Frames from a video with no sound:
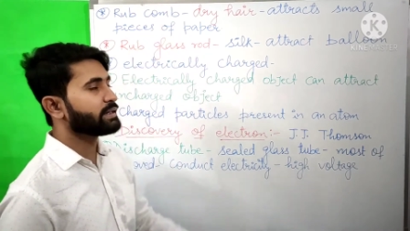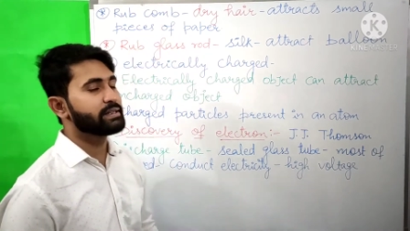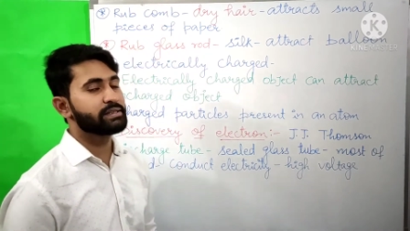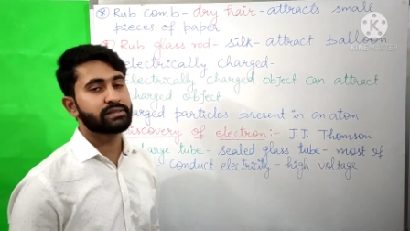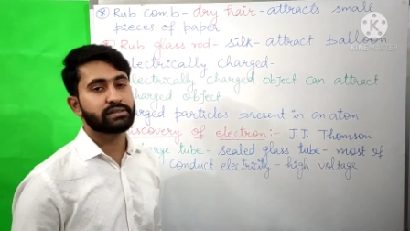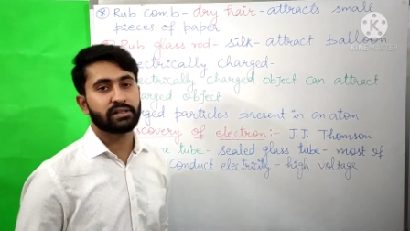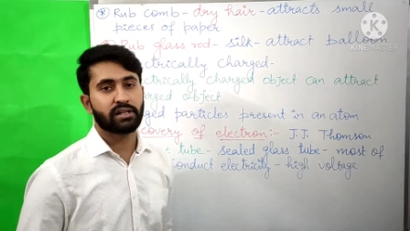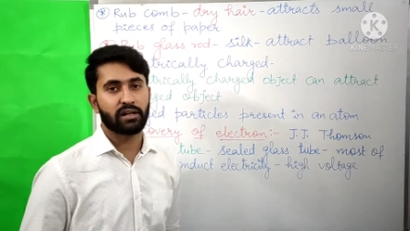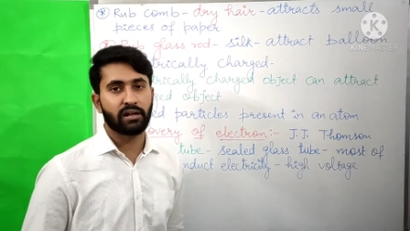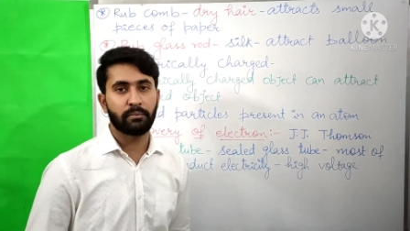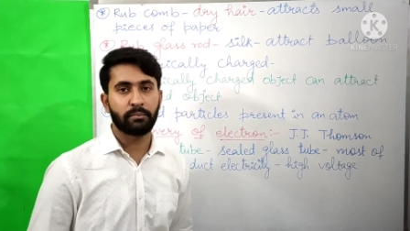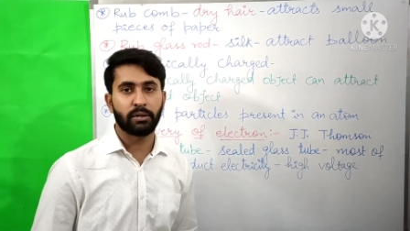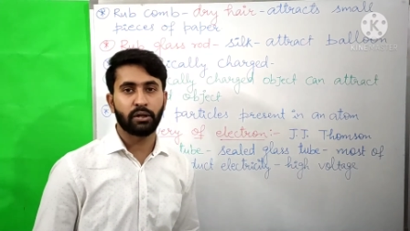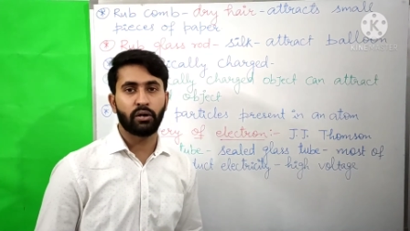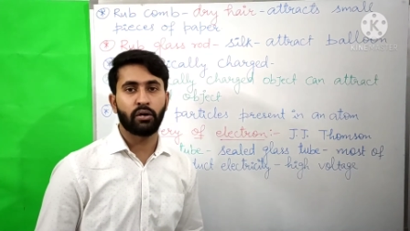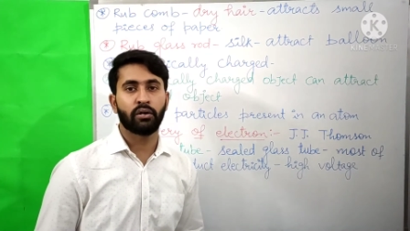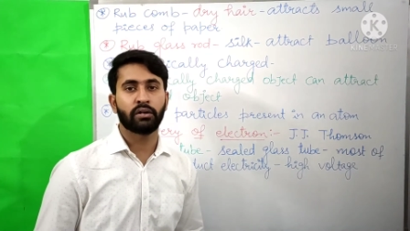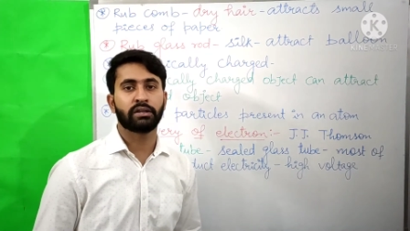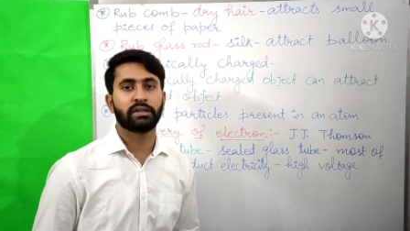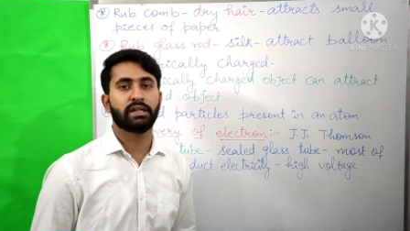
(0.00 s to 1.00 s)
is rubbed
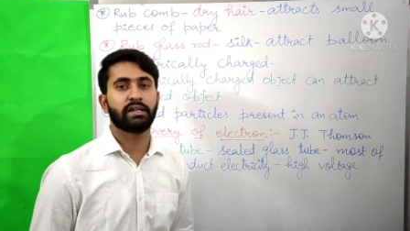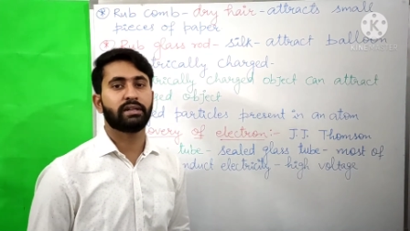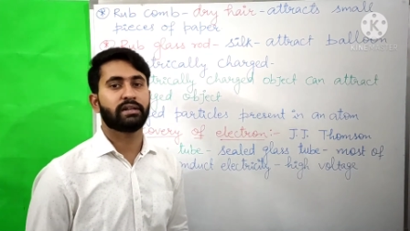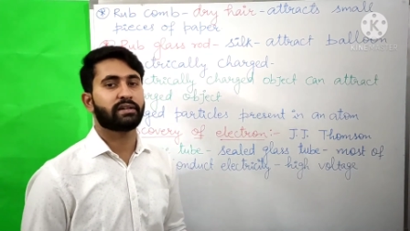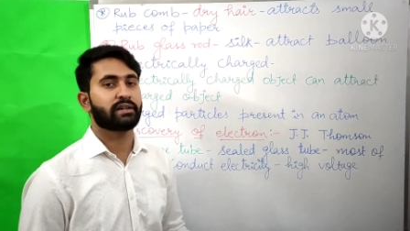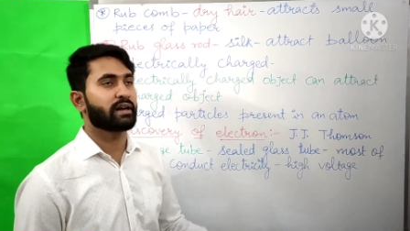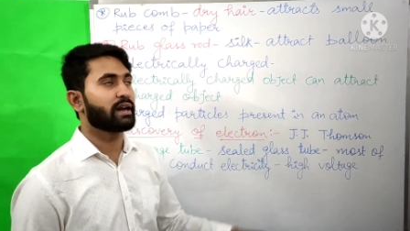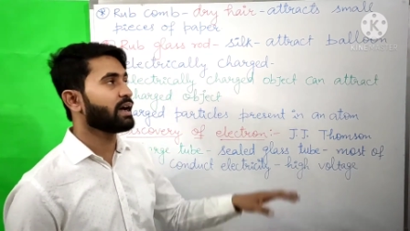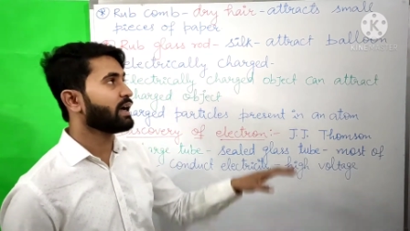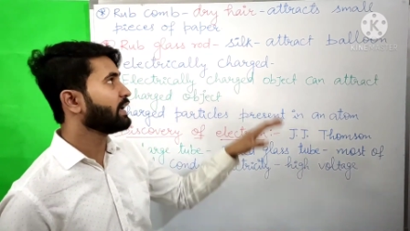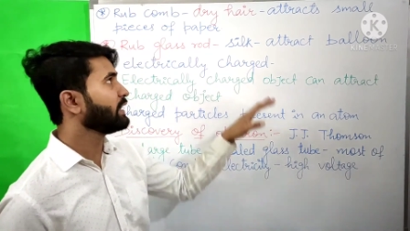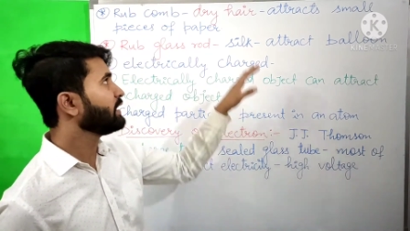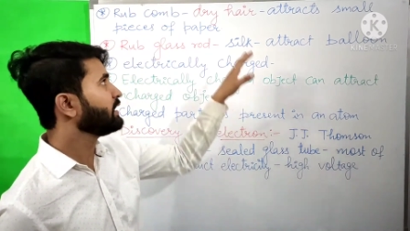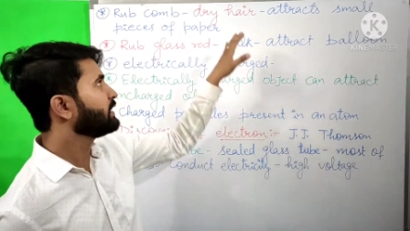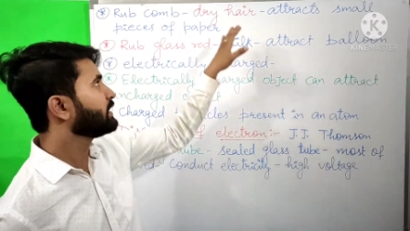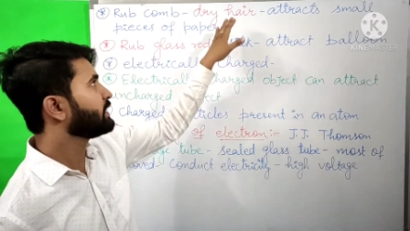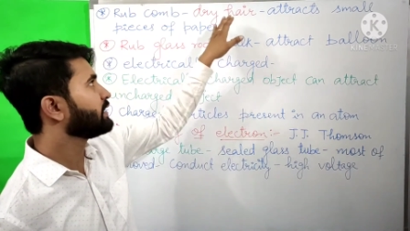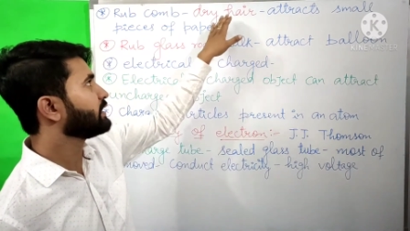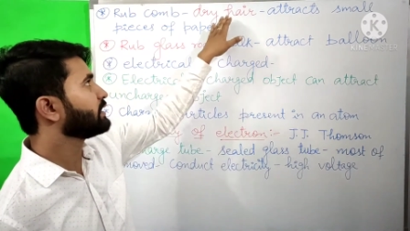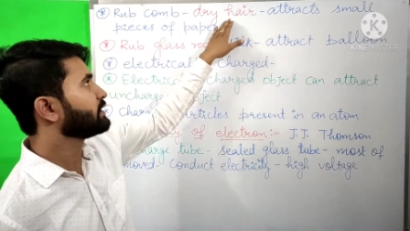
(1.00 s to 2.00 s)
on the dry
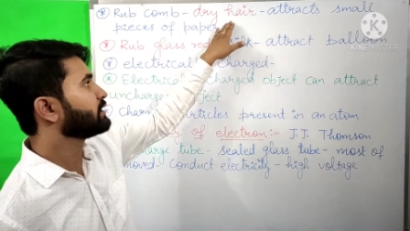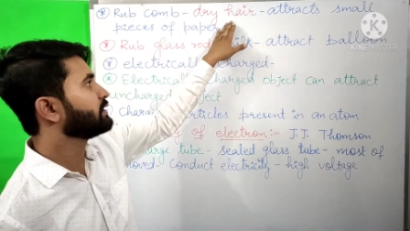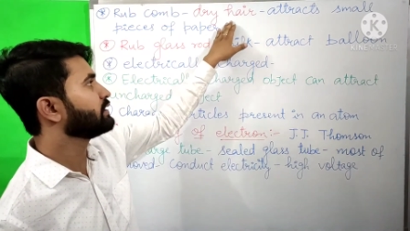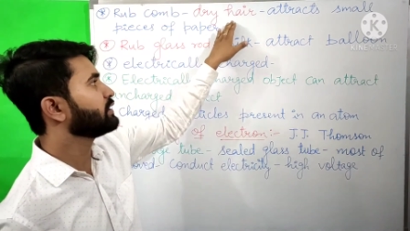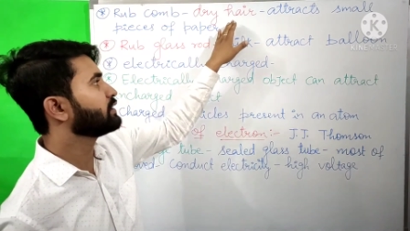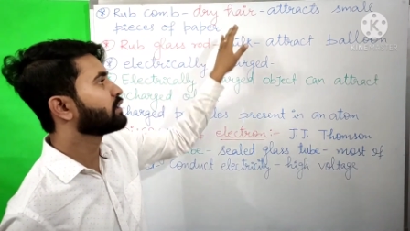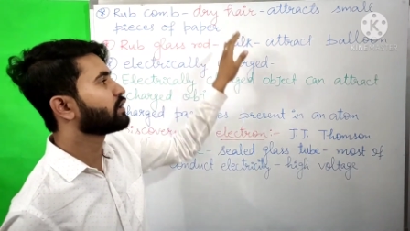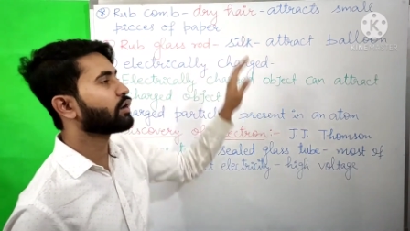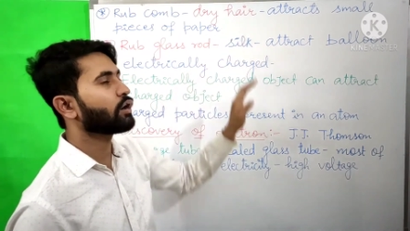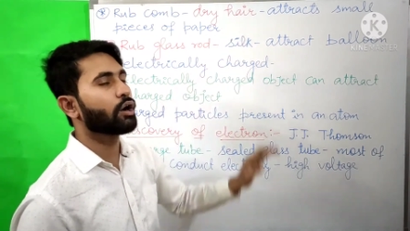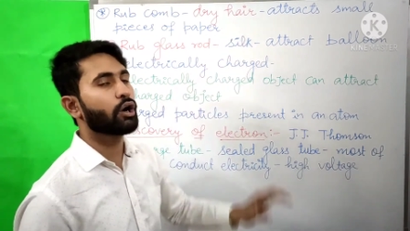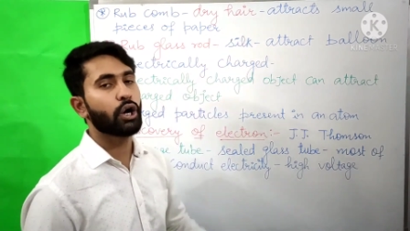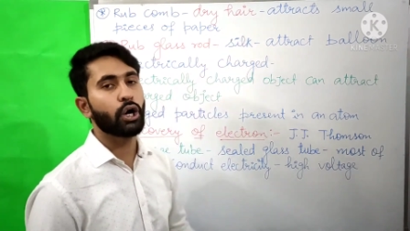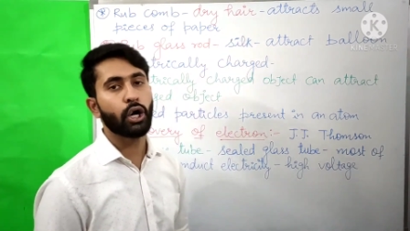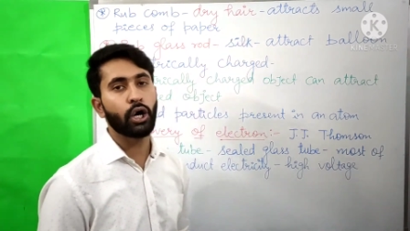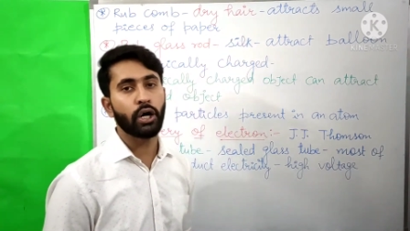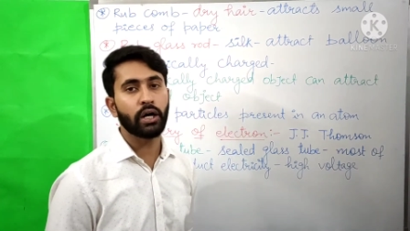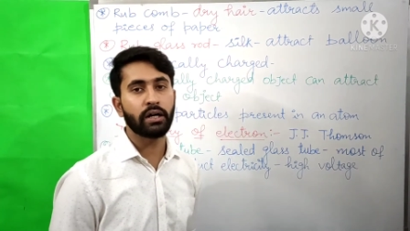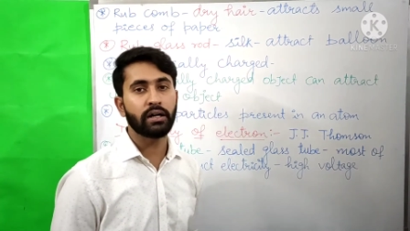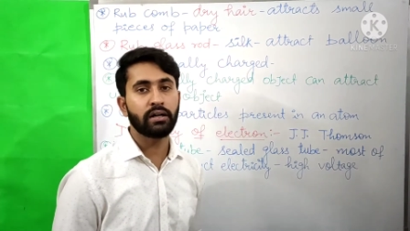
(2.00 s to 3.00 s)
hair
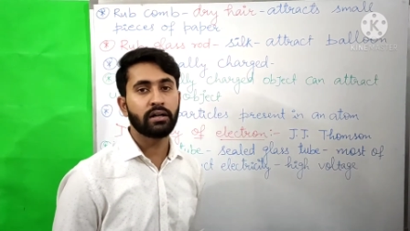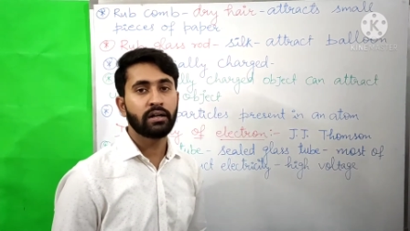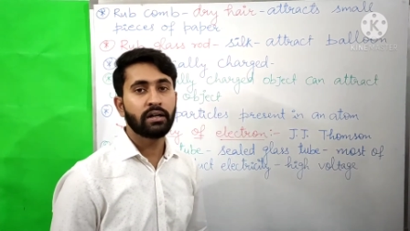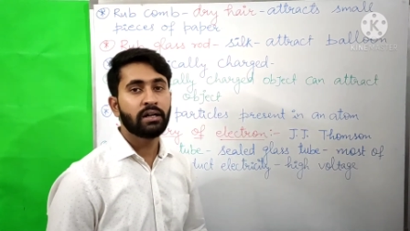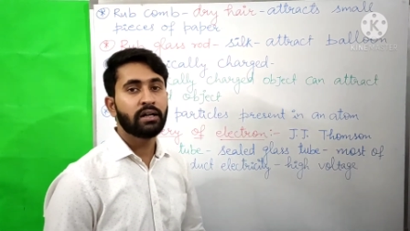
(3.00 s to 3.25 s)
or